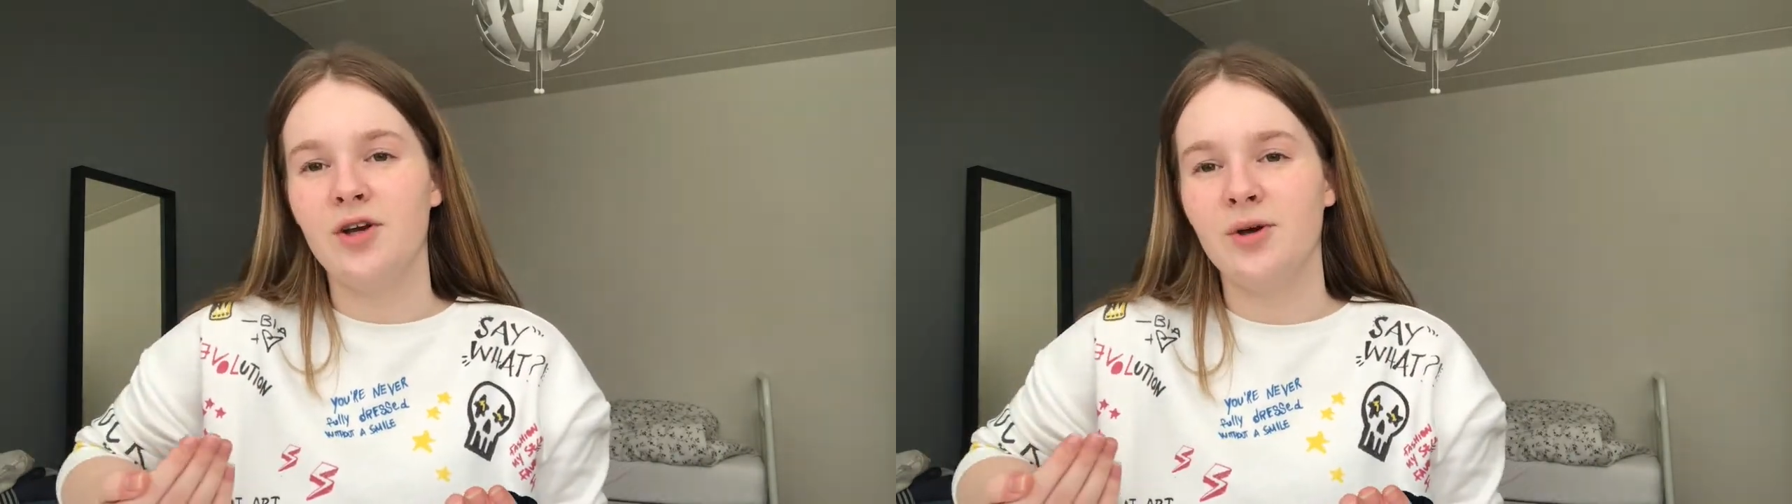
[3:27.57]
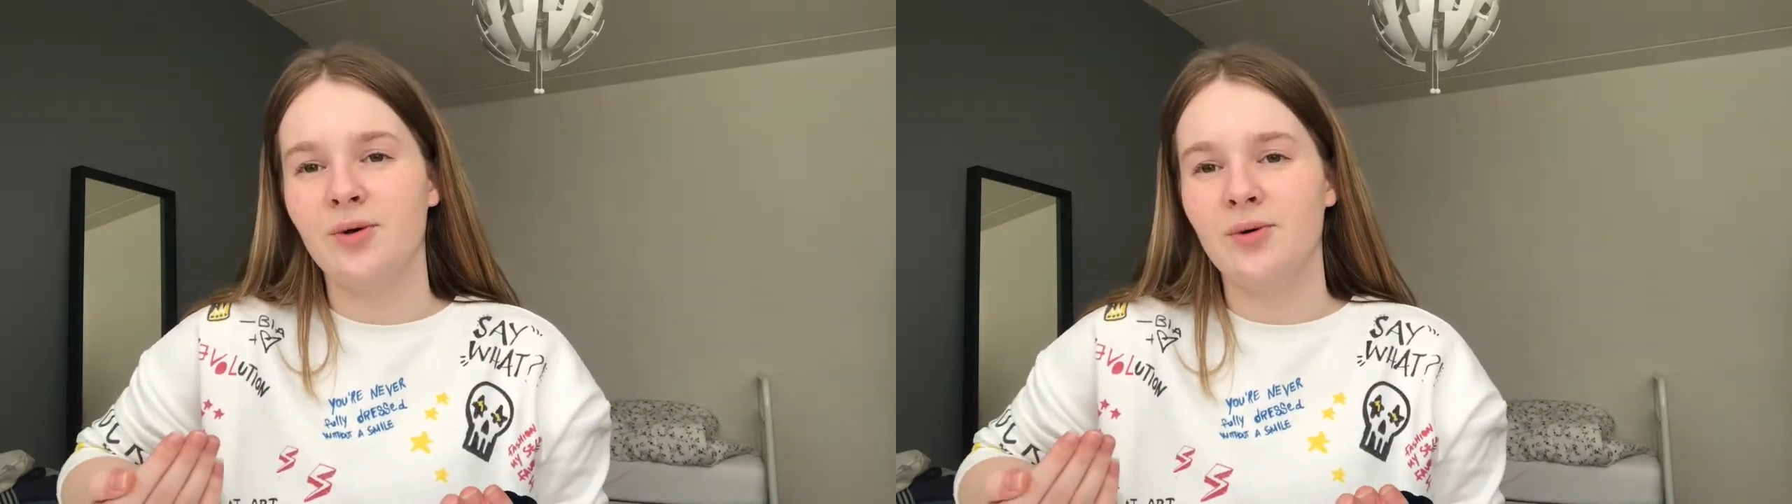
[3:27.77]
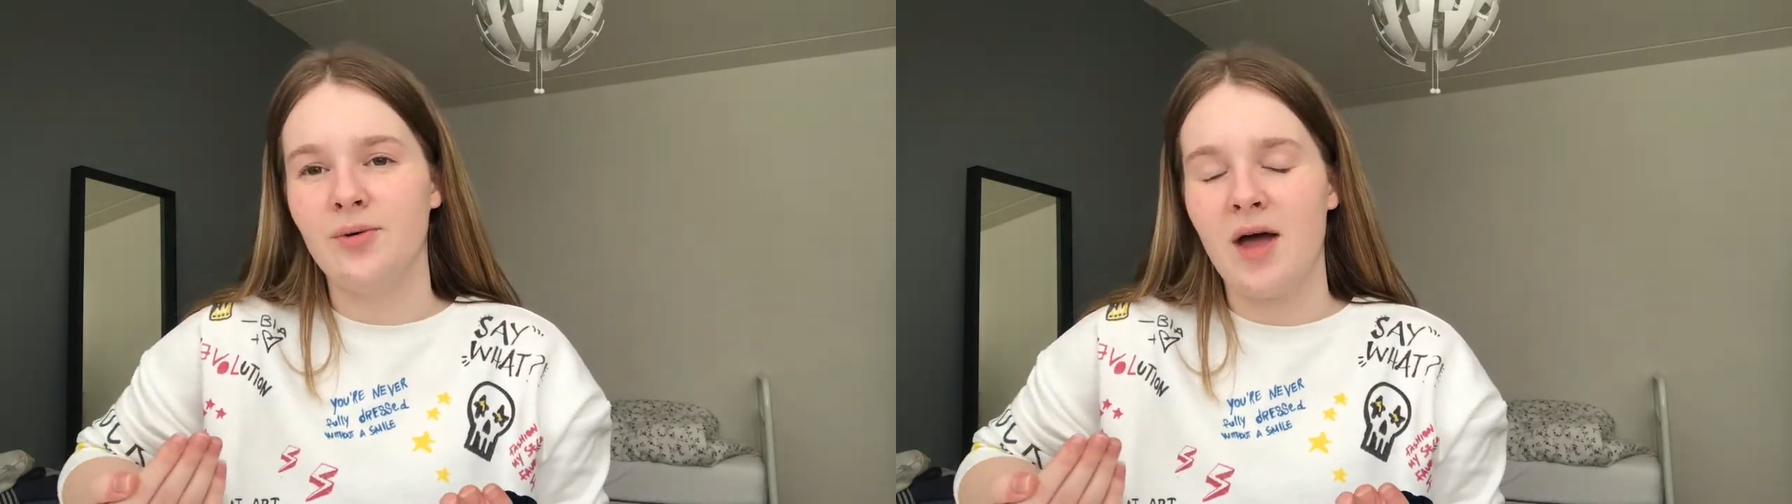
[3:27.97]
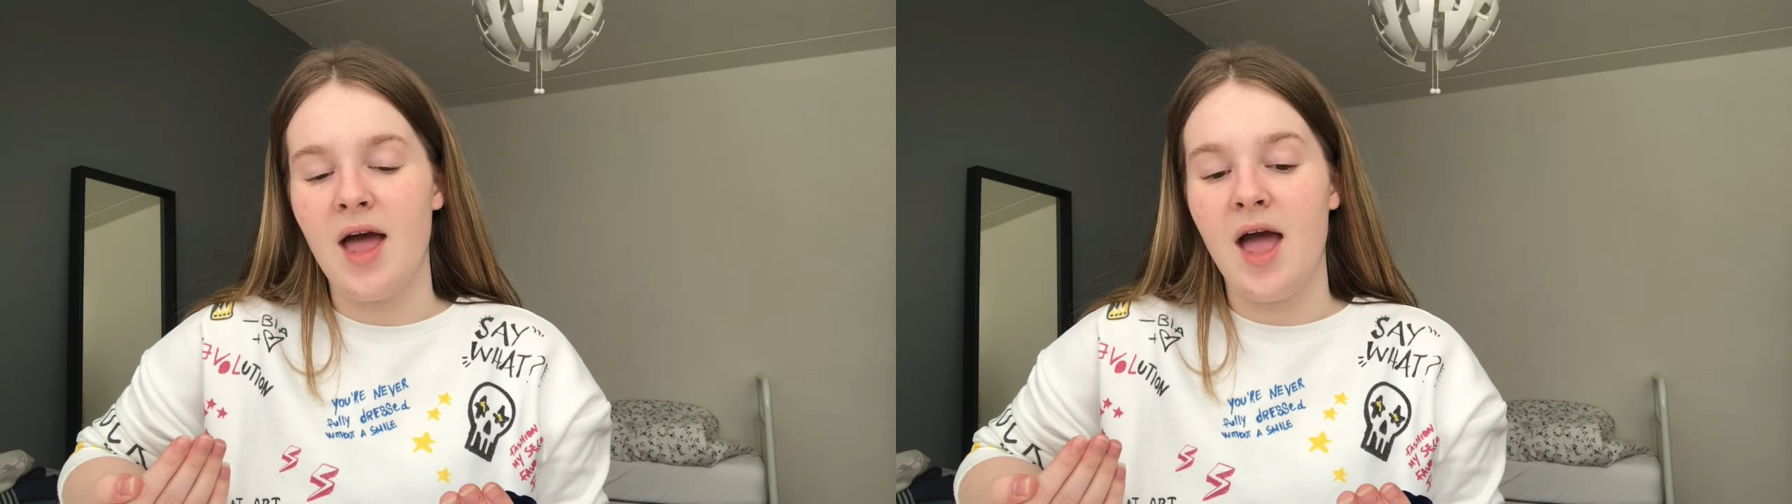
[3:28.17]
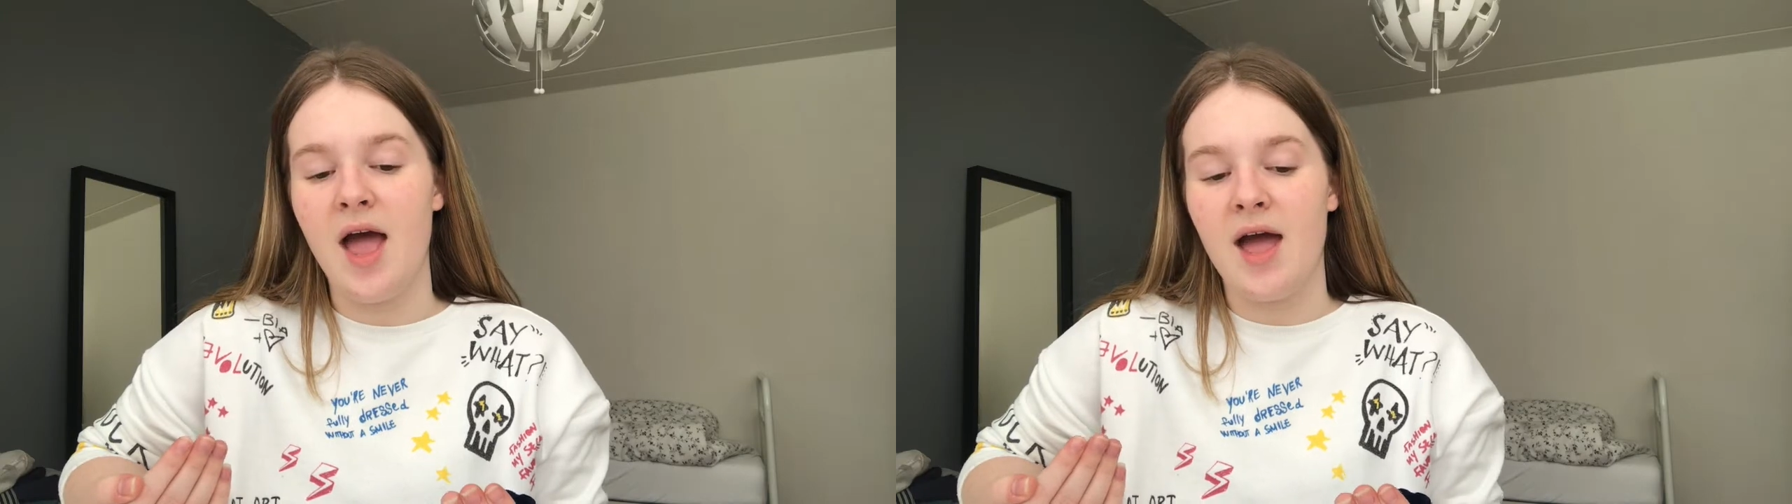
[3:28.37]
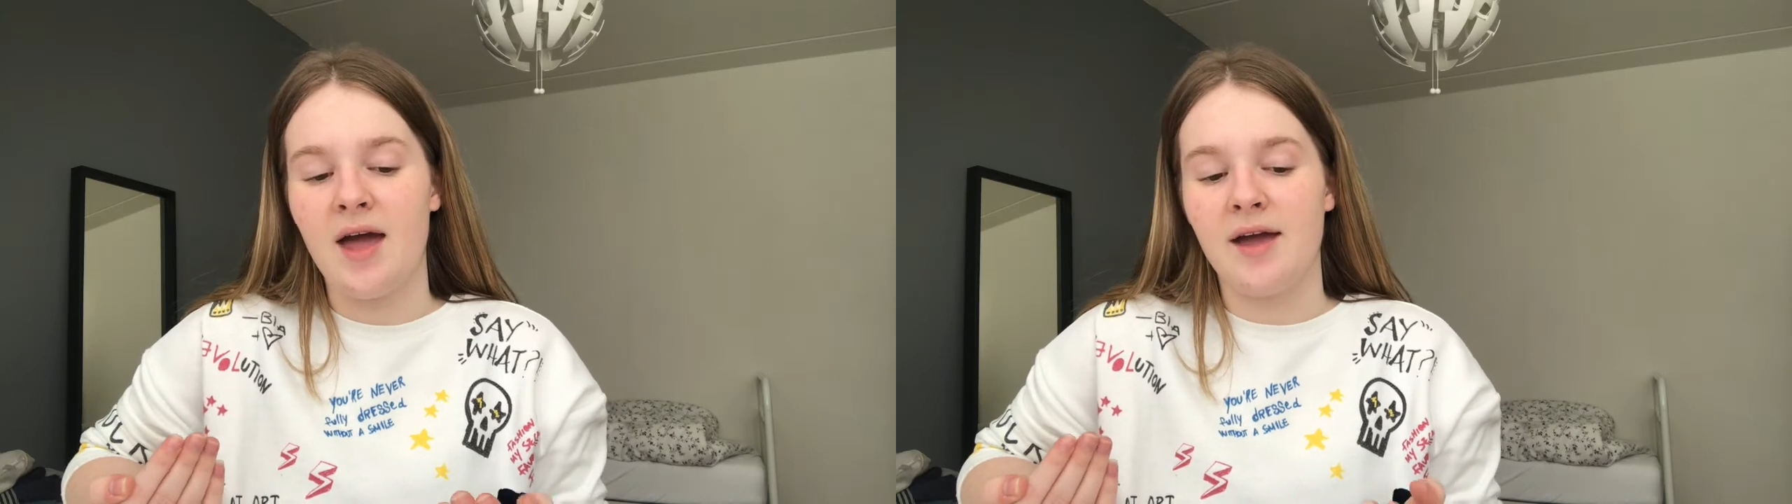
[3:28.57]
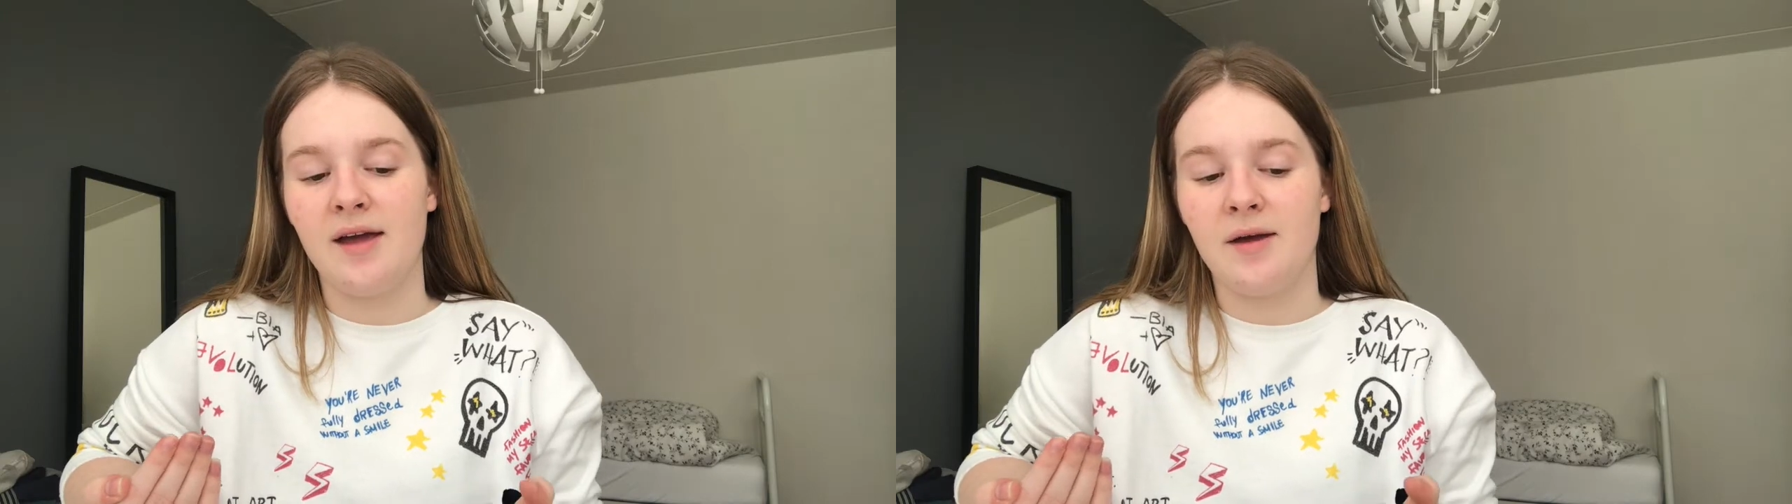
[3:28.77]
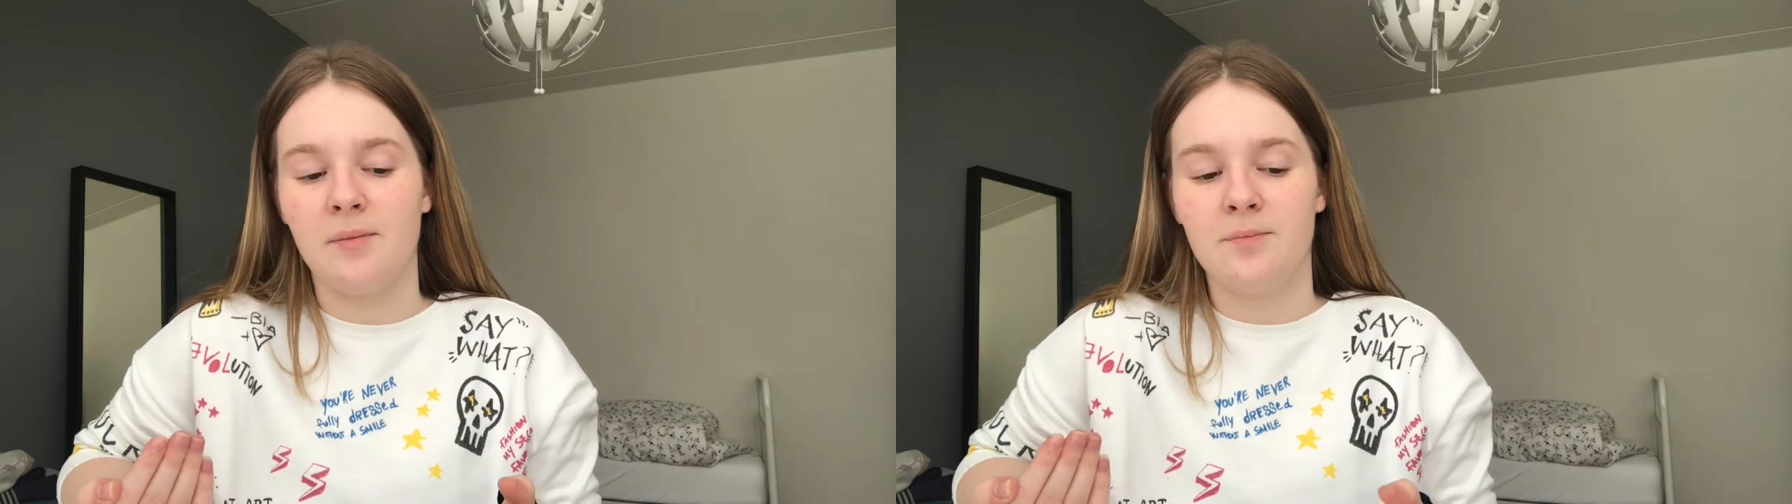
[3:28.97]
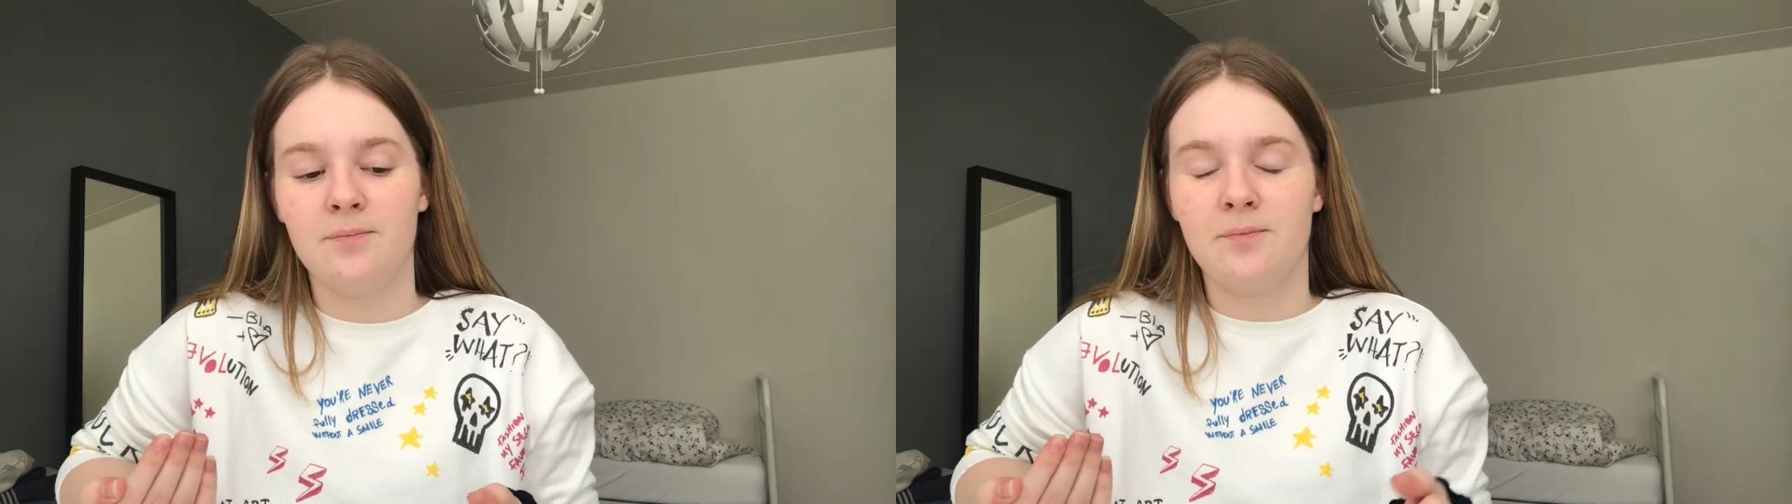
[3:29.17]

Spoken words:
you a